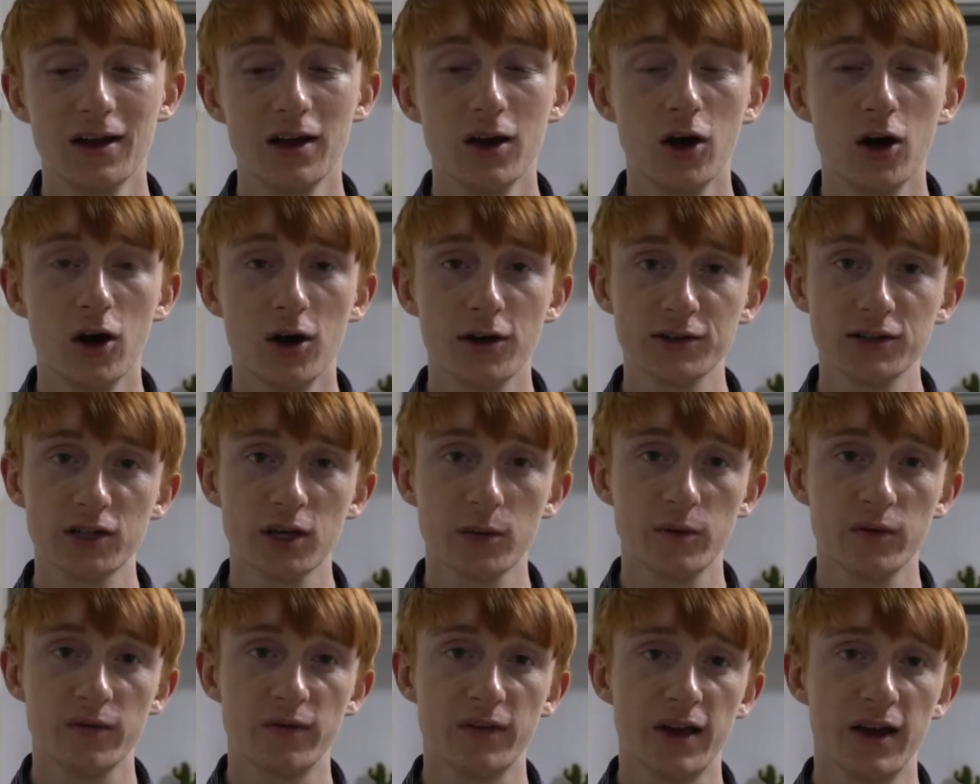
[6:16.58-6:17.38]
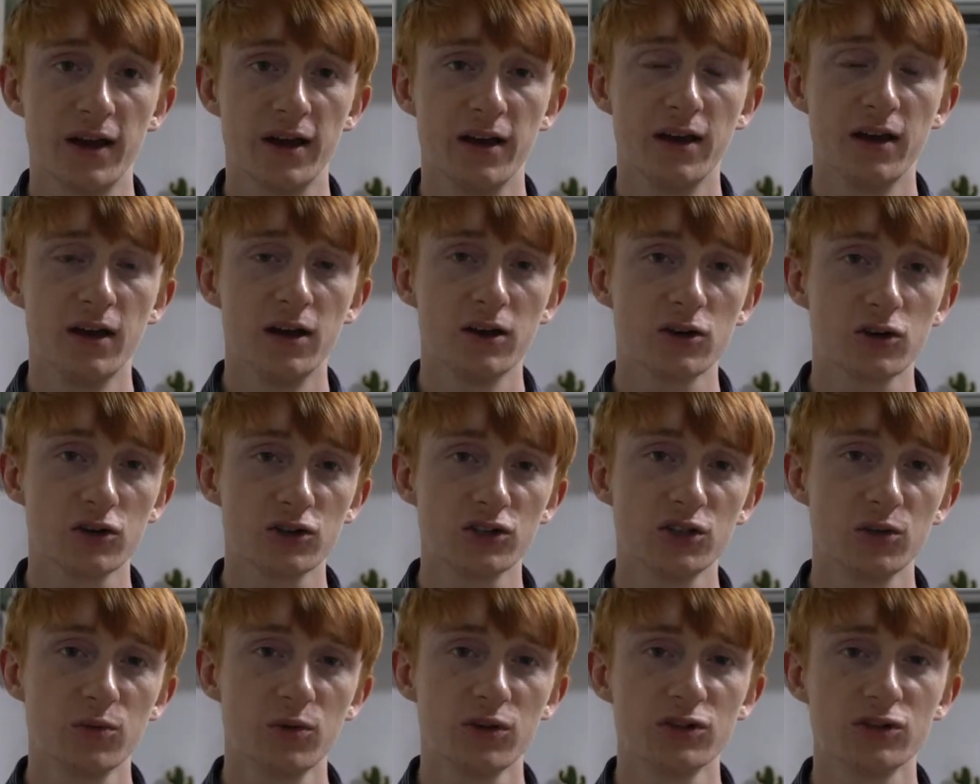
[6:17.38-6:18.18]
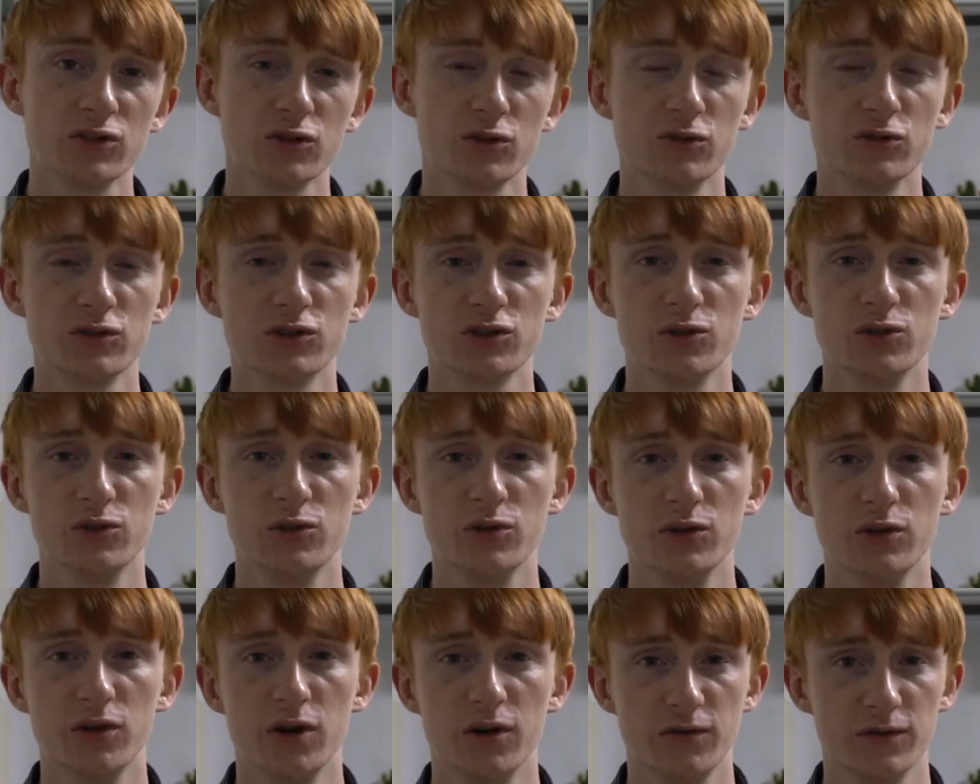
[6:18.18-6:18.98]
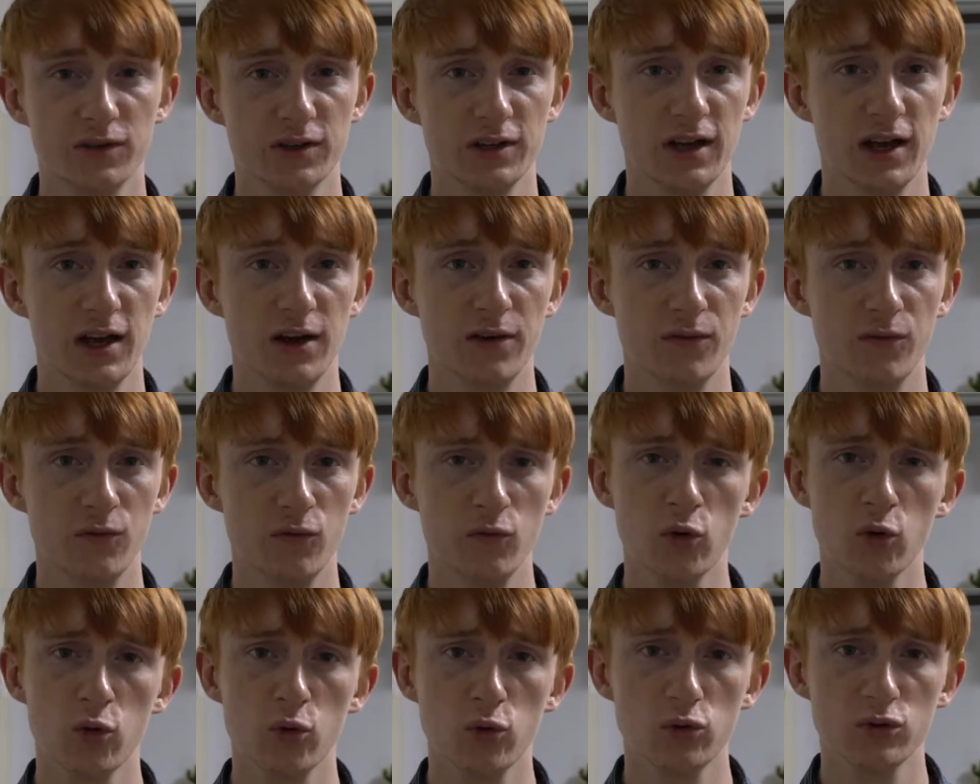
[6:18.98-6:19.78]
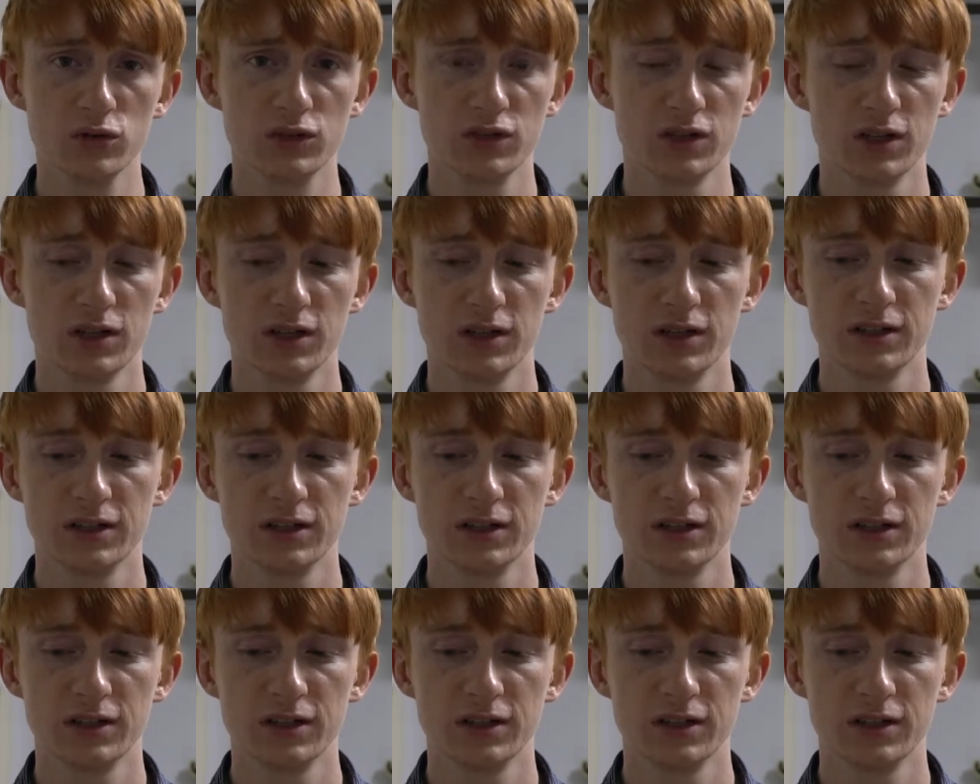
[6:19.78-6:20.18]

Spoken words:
On top of that, Goshiwons also often have rules.